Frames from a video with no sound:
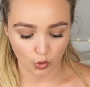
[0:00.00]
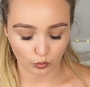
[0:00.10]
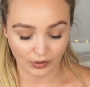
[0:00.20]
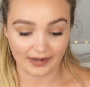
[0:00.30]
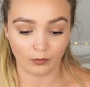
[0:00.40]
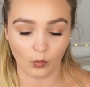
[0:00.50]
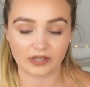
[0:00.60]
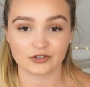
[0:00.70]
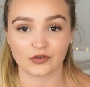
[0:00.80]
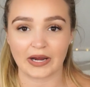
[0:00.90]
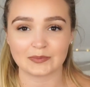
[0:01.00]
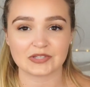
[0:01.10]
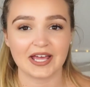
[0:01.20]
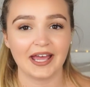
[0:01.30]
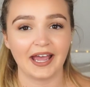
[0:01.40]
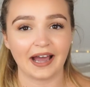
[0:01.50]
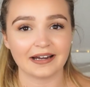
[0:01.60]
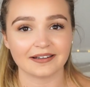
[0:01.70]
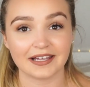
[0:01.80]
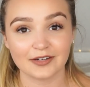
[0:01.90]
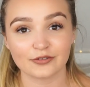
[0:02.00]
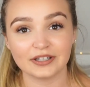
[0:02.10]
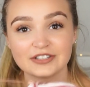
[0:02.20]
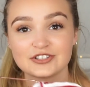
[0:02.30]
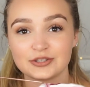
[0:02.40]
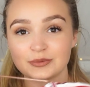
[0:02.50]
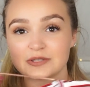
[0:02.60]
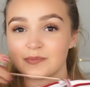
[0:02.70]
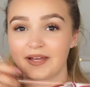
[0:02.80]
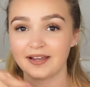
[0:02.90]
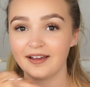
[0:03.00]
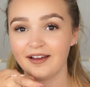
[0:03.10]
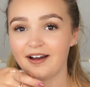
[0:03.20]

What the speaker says: red and white stripes, and I think it really suits me.